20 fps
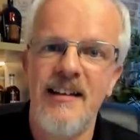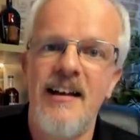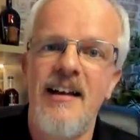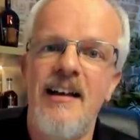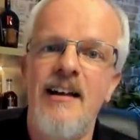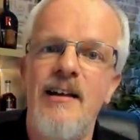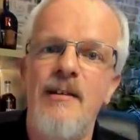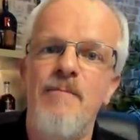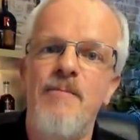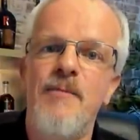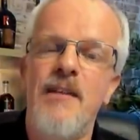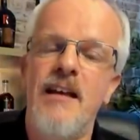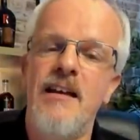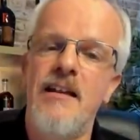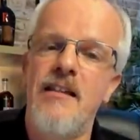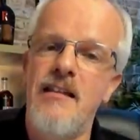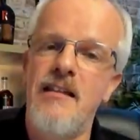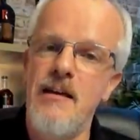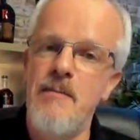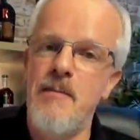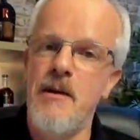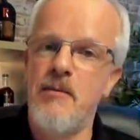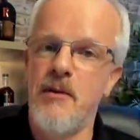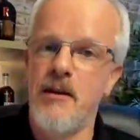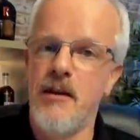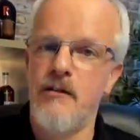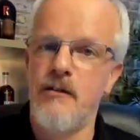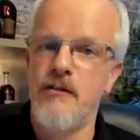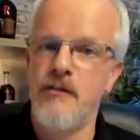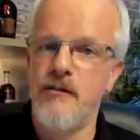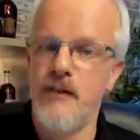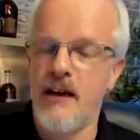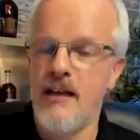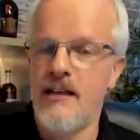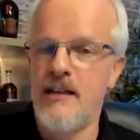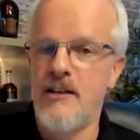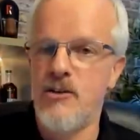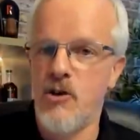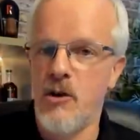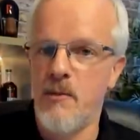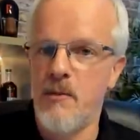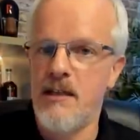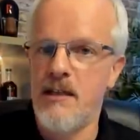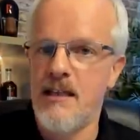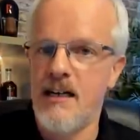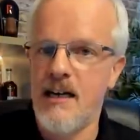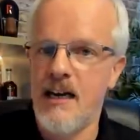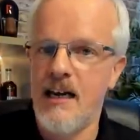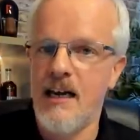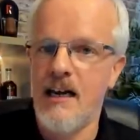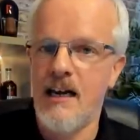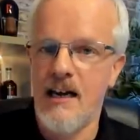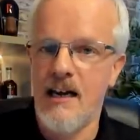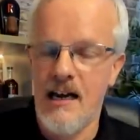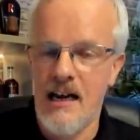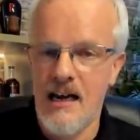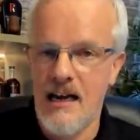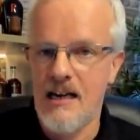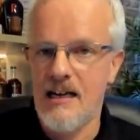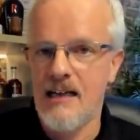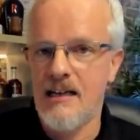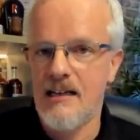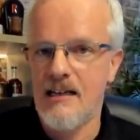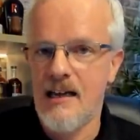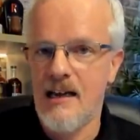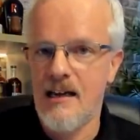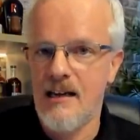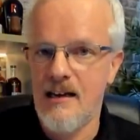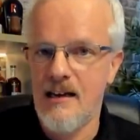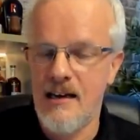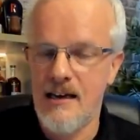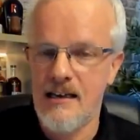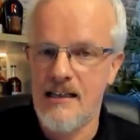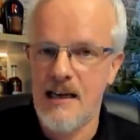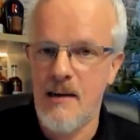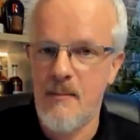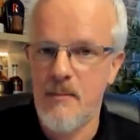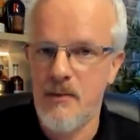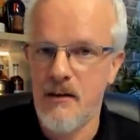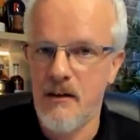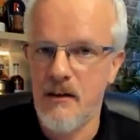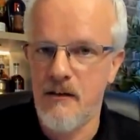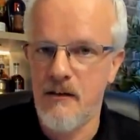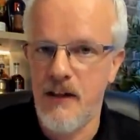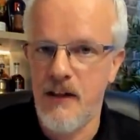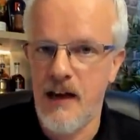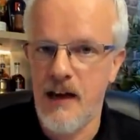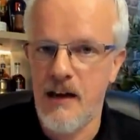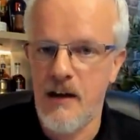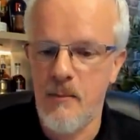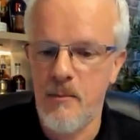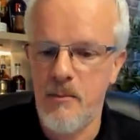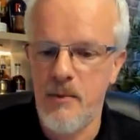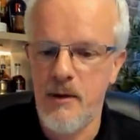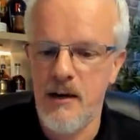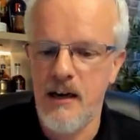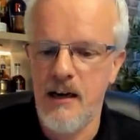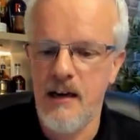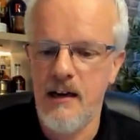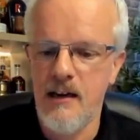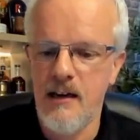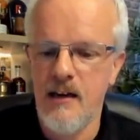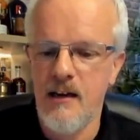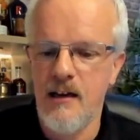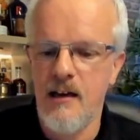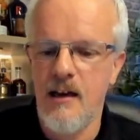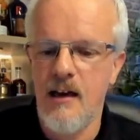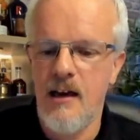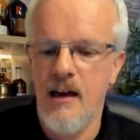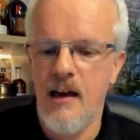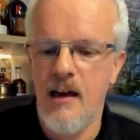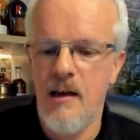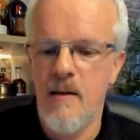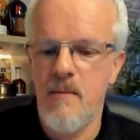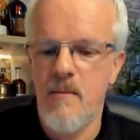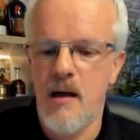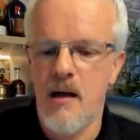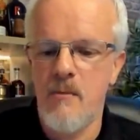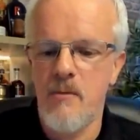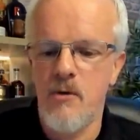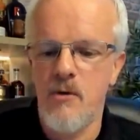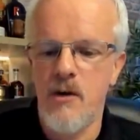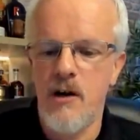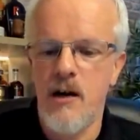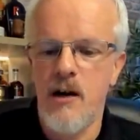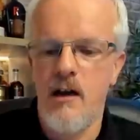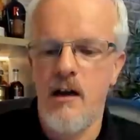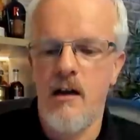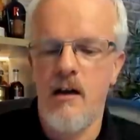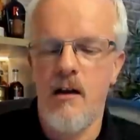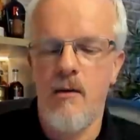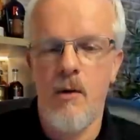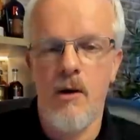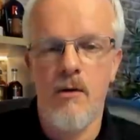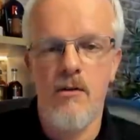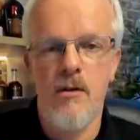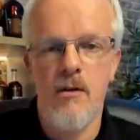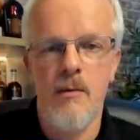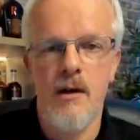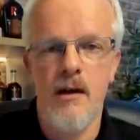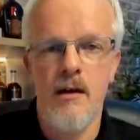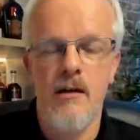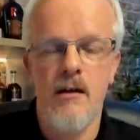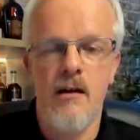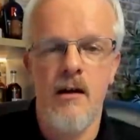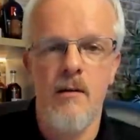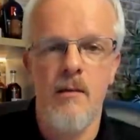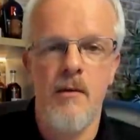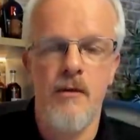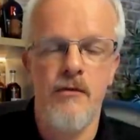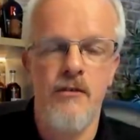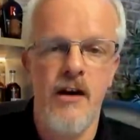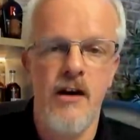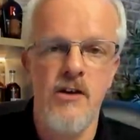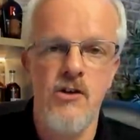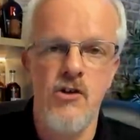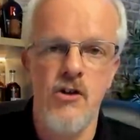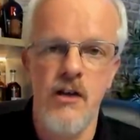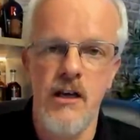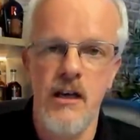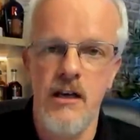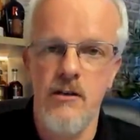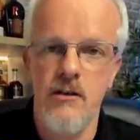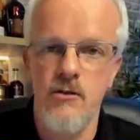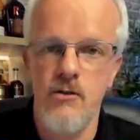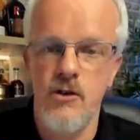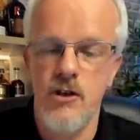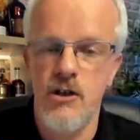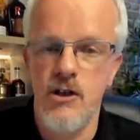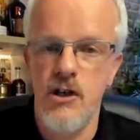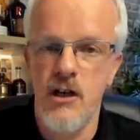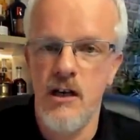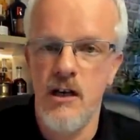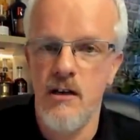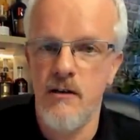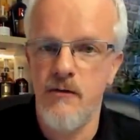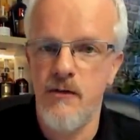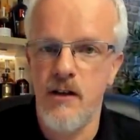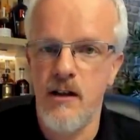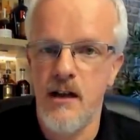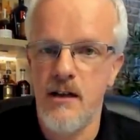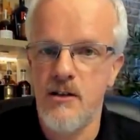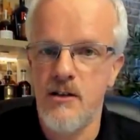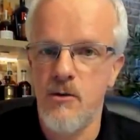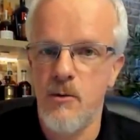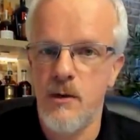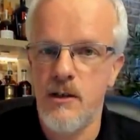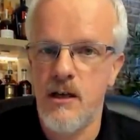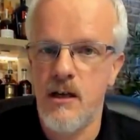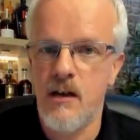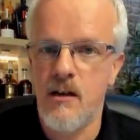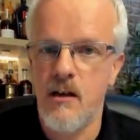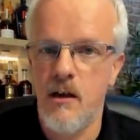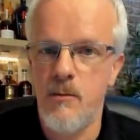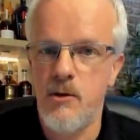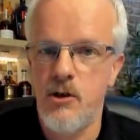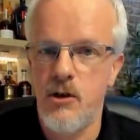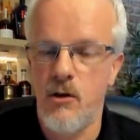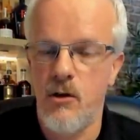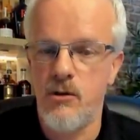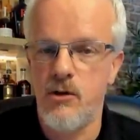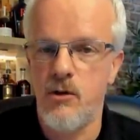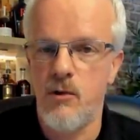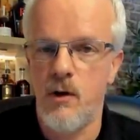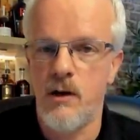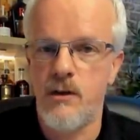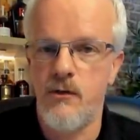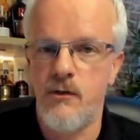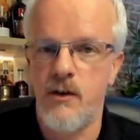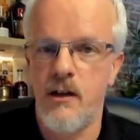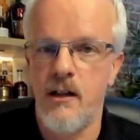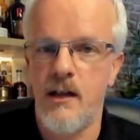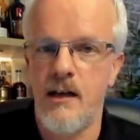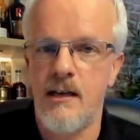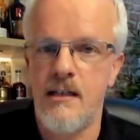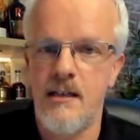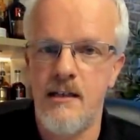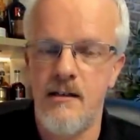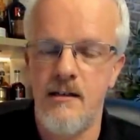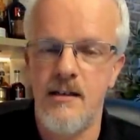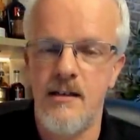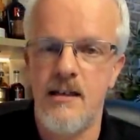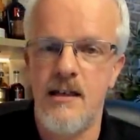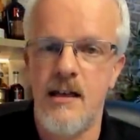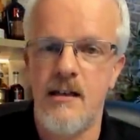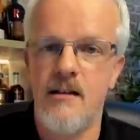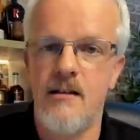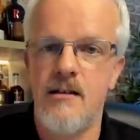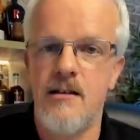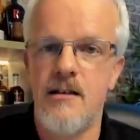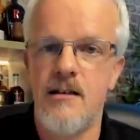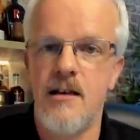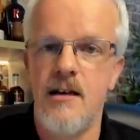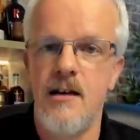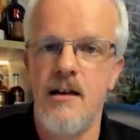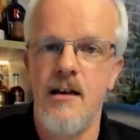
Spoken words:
And the three people that I've invited to join me tonight are an example of that company. I'm going to welcome in my friend Julie, who's the chair of the Glasgow Whisky Club. She also works for Elixir Distillers.